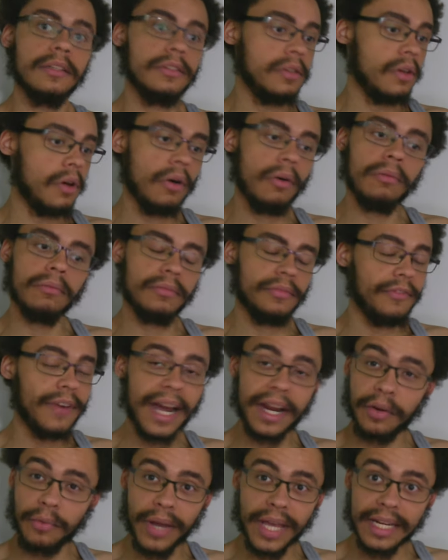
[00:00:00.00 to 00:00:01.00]
So
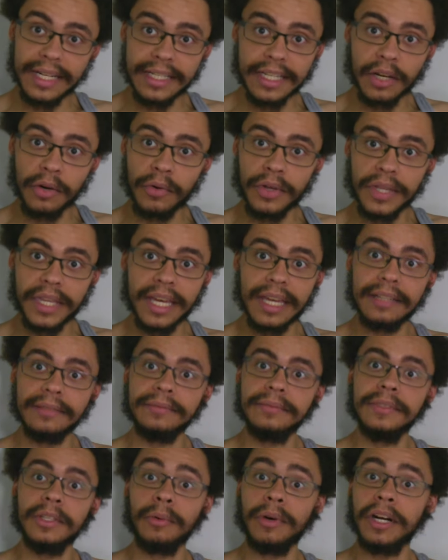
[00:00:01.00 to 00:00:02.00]
find a way to deal with it.
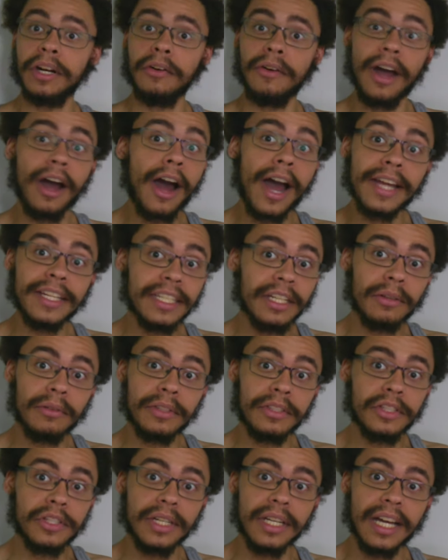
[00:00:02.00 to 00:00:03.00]
You want to know how I deal
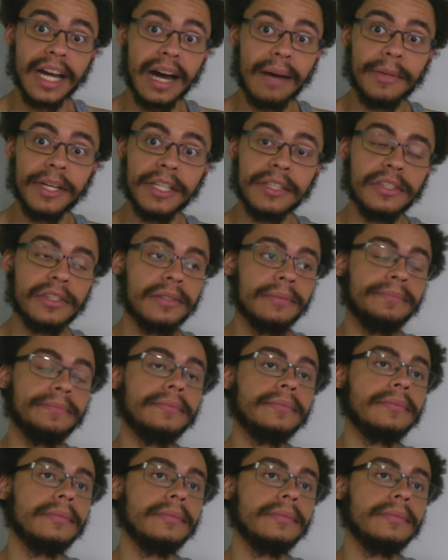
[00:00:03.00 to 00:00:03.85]
with shitty comments?